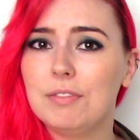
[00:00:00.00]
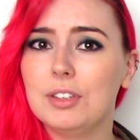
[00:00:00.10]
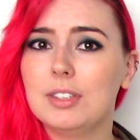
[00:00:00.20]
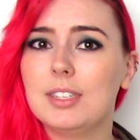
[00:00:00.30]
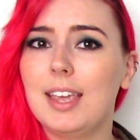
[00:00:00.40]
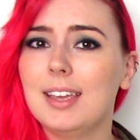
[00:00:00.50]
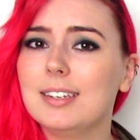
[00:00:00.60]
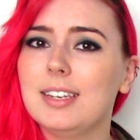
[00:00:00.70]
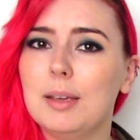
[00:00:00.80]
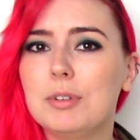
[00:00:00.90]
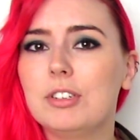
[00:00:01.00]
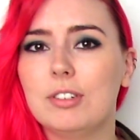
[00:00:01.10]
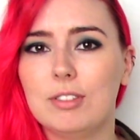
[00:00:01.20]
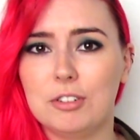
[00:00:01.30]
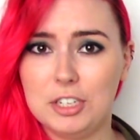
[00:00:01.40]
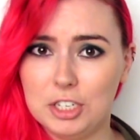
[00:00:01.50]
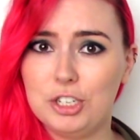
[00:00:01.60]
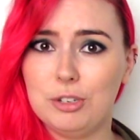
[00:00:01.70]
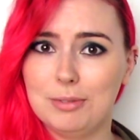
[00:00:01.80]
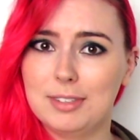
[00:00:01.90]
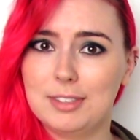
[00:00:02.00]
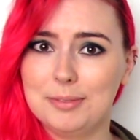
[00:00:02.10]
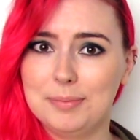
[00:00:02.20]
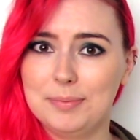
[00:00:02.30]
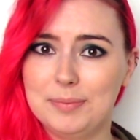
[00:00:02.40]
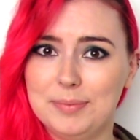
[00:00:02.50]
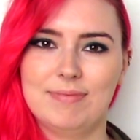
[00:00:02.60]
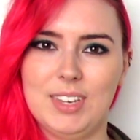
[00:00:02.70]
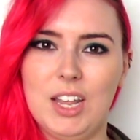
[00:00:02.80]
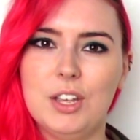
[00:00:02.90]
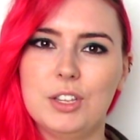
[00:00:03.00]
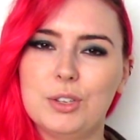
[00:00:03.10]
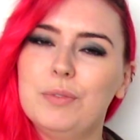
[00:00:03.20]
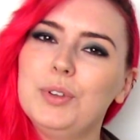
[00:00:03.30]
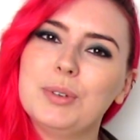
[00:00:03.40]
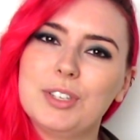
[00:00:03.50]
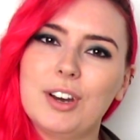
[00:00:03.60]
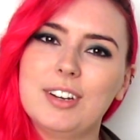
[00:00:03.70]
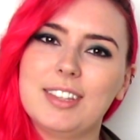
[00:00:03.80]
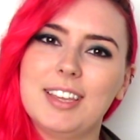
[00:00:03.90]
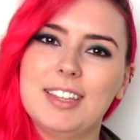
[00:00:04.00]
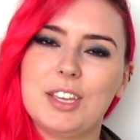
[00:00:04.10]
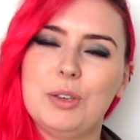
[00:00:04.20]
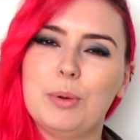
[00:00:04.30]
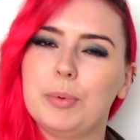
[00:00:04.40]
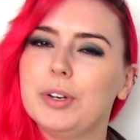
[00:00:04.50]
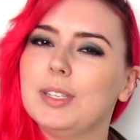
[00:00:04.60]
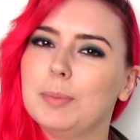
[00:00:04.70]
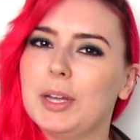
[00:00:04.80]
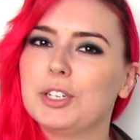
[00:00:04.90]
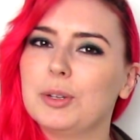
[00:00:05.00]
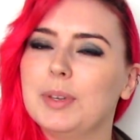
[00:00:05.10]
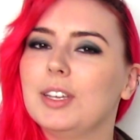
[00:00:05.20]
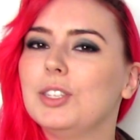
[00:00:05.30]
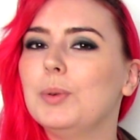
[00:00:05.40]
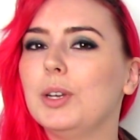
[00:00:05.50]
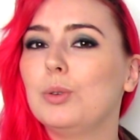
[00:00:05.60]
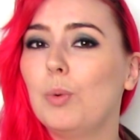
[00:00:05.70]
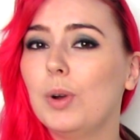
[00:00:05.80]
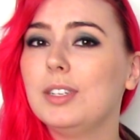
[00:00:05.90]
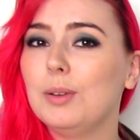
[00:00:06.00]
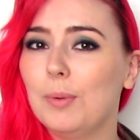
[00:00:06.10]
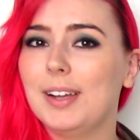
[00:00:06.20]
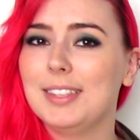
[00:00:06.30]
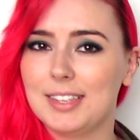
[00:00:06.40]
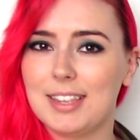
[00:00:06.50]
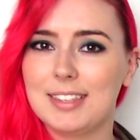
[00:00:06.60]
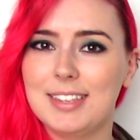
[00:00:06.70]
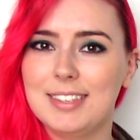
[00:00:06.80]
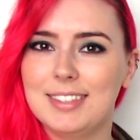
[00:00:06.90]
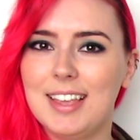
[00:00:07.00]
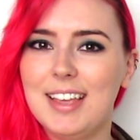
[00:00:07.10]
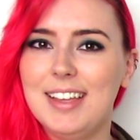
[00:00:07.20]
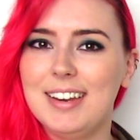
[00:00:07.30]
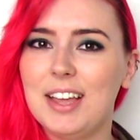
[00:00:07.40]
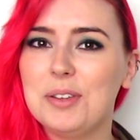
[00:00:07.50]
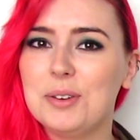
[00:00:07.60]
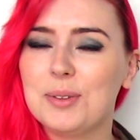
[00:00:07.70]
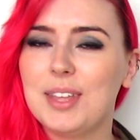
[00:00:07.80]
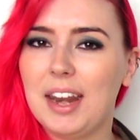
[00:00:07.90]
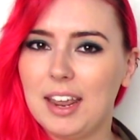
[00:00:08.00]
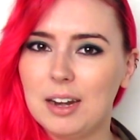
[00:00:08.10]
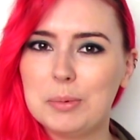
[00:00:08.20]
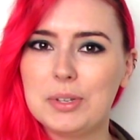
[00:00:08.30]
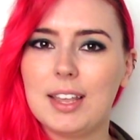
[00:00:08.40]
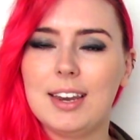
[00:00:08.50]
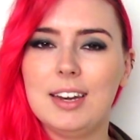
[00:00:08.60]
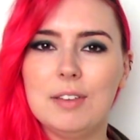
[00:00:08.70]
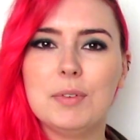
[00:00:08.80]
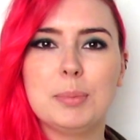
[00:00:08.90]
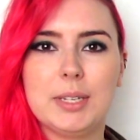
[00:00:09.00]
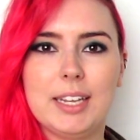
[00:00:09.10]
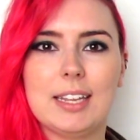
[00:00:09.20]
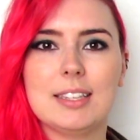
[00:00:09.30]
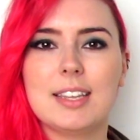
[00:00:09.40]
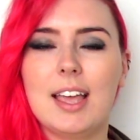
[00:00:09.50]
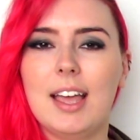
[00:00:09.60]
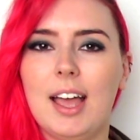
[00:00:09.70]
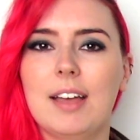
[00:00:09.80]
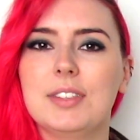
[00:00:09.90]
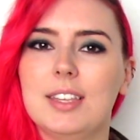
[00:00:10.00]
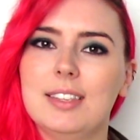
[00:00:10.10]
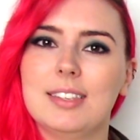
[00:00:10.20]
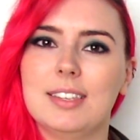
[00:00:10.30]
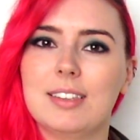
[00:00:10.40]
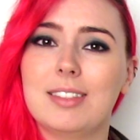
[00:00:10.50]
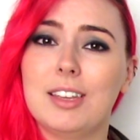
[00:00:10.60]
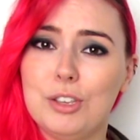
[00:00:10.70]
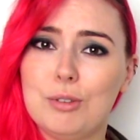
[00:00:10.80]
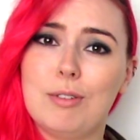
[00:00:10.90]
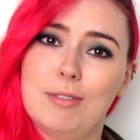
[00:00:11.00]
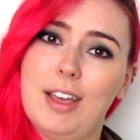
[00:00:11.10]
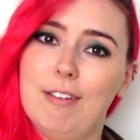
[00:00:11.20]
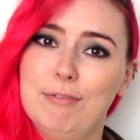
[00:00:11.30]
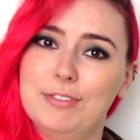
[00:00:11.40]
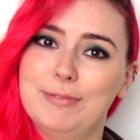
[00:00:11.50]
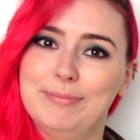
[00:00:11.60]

fields, and damage to their tissues. So if you were starting to think that you were pretty special because you had 21 senses, now you know that animals and even plants have senses that you don't have.